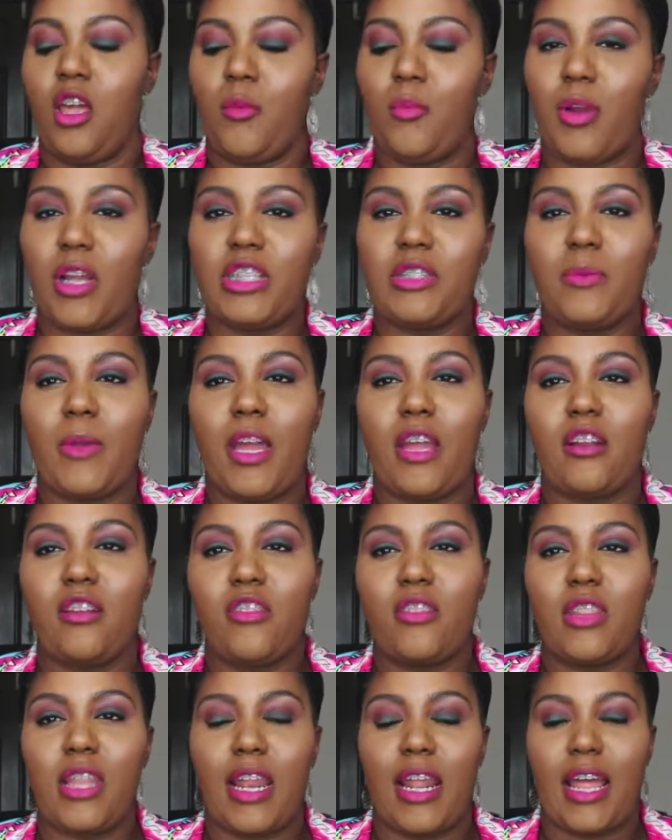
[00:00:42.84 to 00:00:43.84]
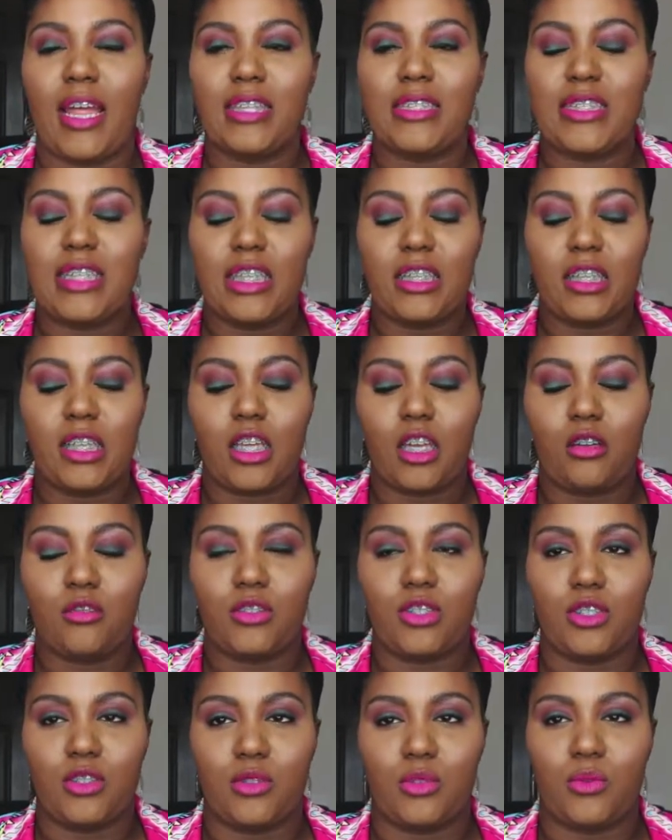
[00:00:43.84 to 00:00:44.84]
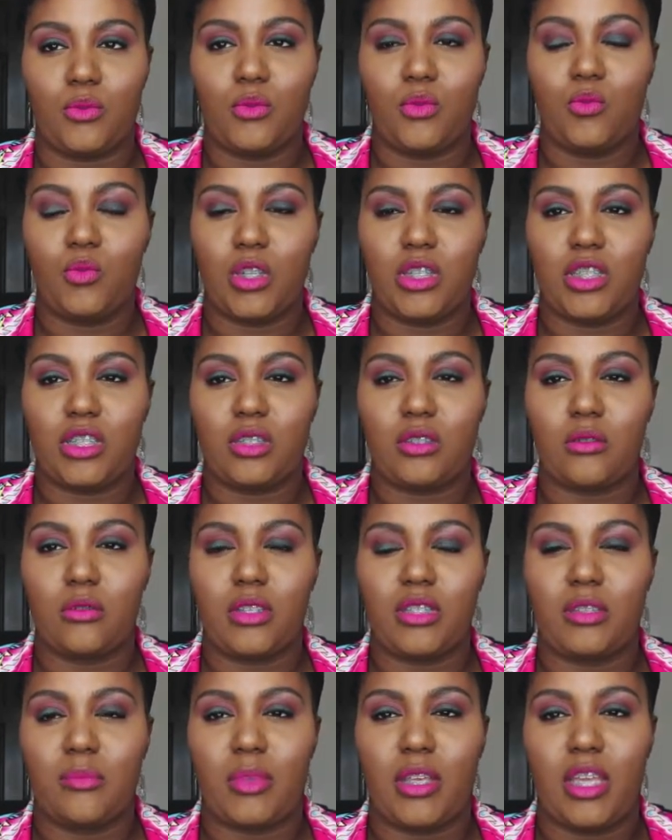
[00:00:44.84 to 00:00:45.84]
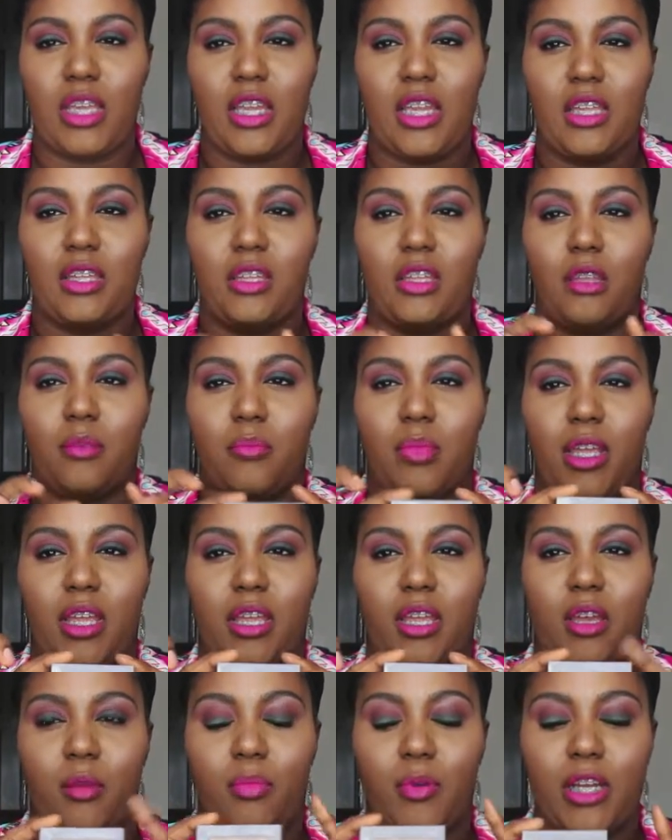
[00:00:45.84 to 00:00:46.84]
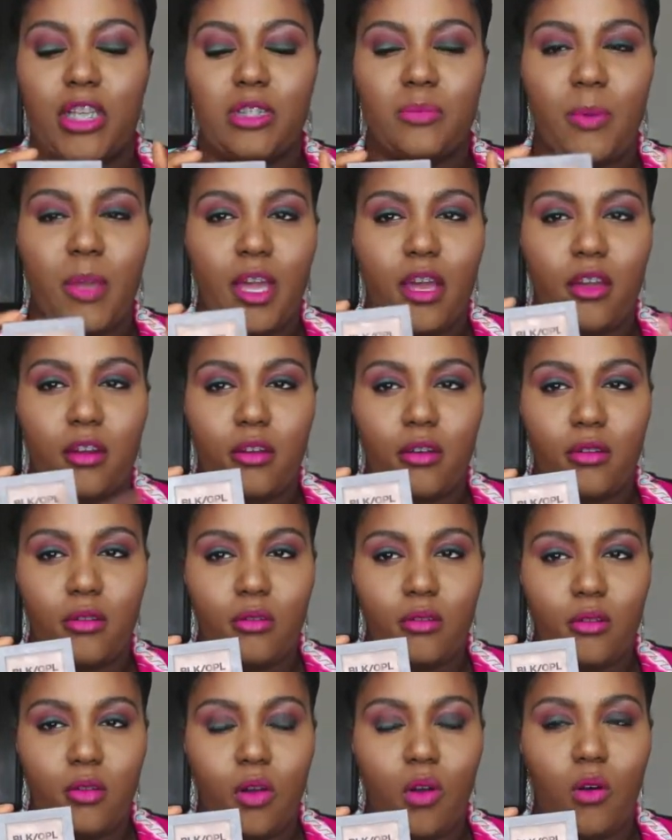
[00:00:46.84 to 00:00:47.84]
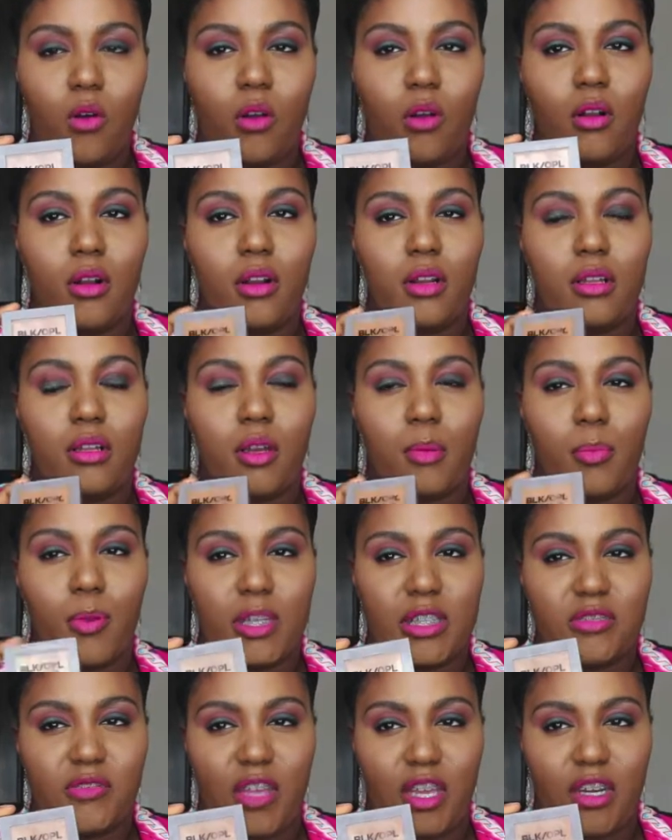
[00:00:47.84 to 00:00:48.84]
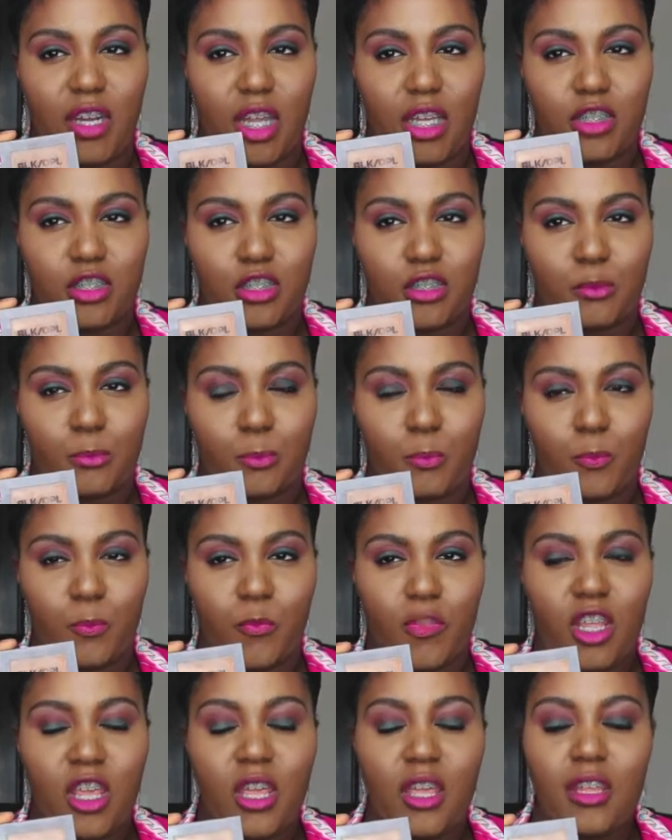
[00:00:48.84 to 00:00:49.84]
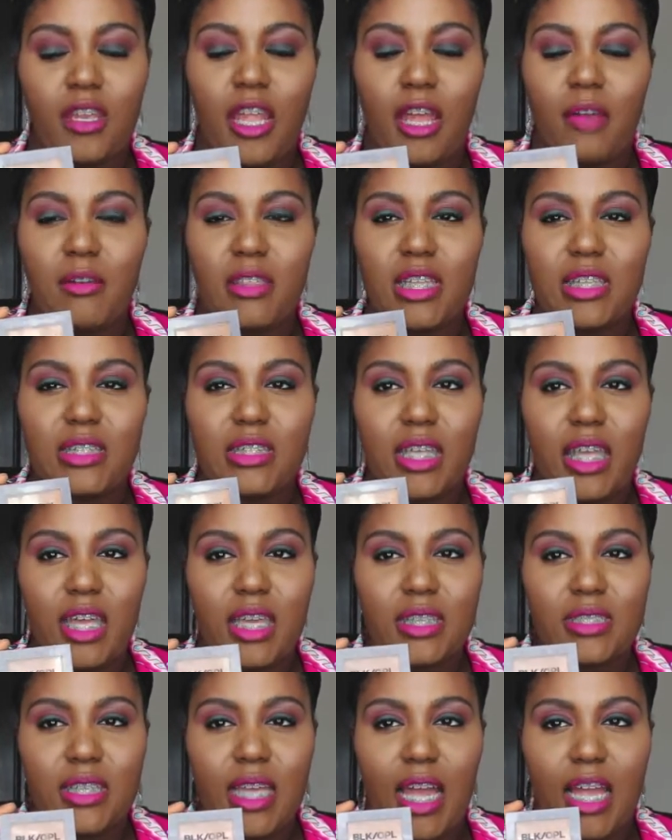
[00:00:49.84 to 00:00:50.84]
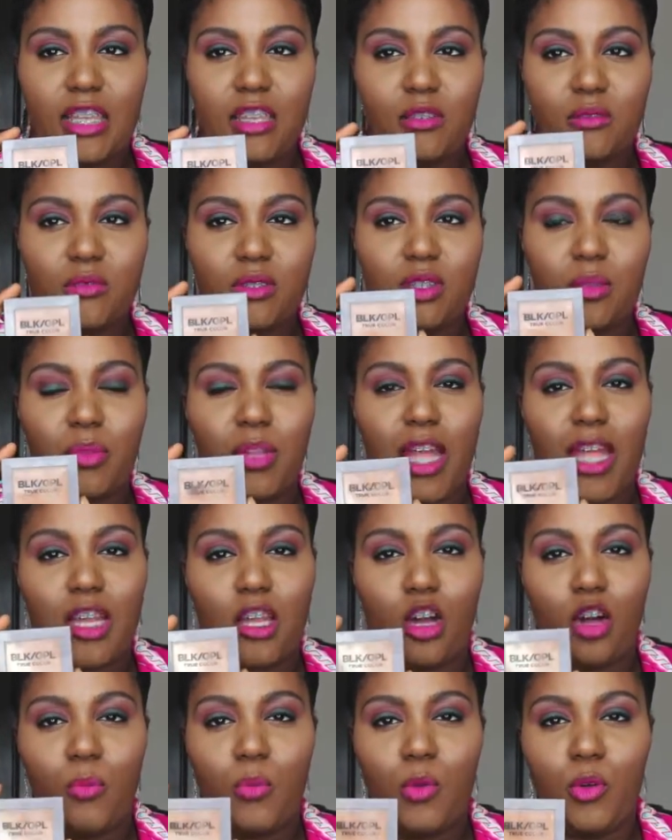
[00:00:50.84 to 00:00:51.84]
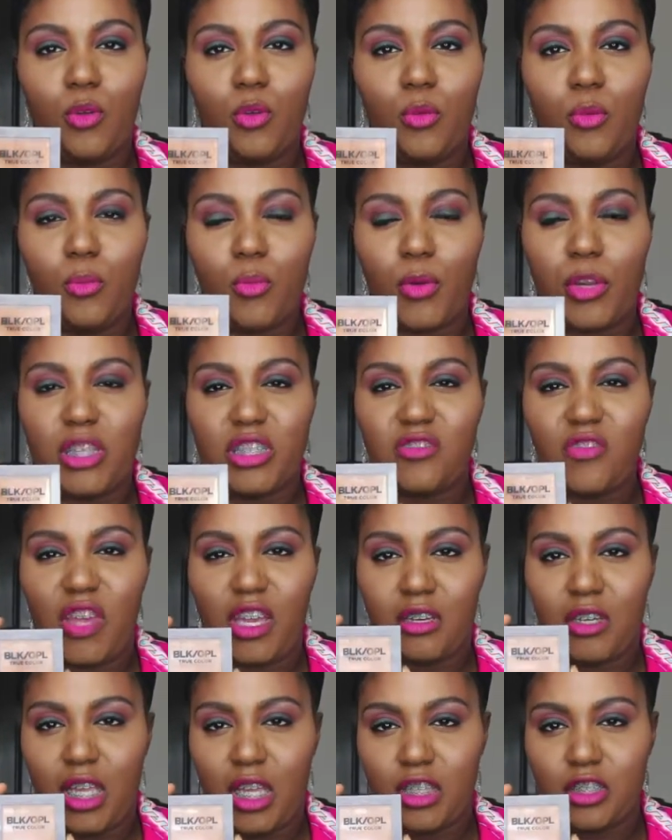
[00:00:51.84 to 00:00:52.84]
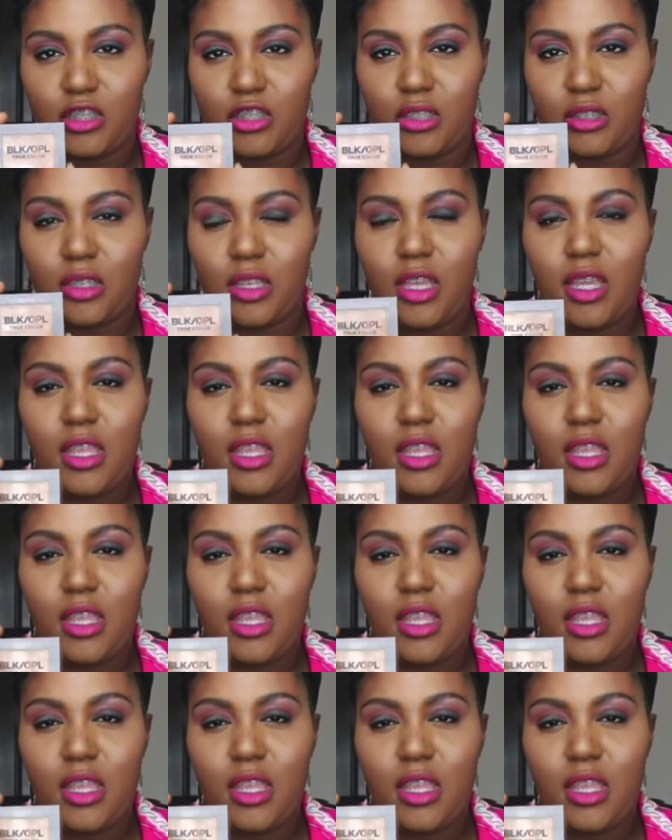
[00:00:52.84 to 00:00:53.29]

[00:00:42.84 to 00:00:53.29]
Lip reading: Pressed powder that I tend to go to, which is going to end up being a pressed powder or a pressed foundation. Now in this case, I use the Black Opal pressed foundation.